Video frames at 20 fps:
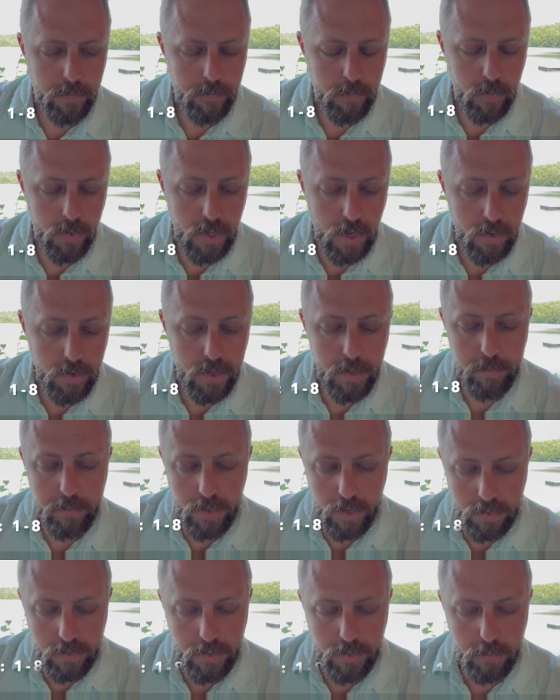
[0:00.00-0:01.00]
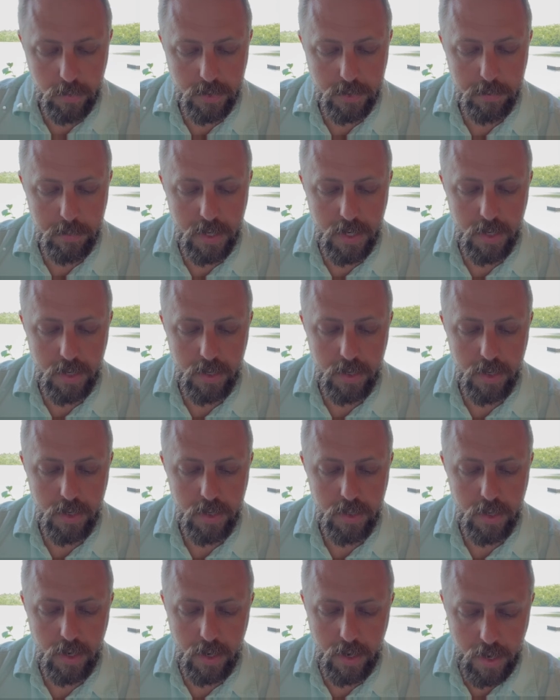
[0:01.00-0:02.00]
Without him nothing was made
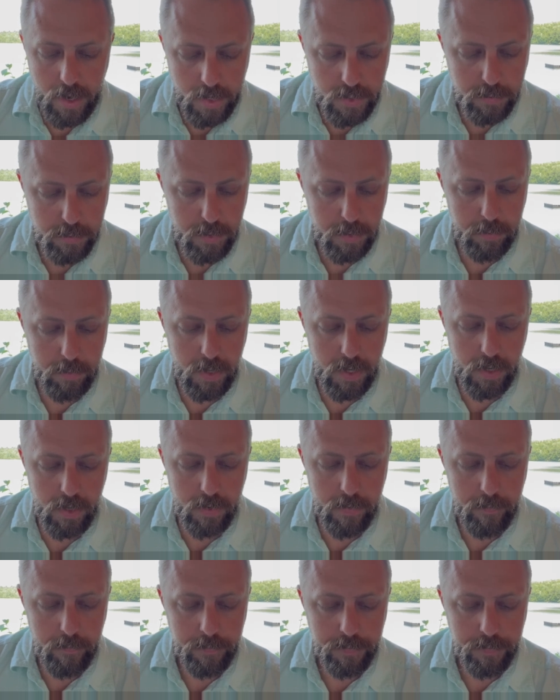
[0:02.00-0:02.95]
that has been made.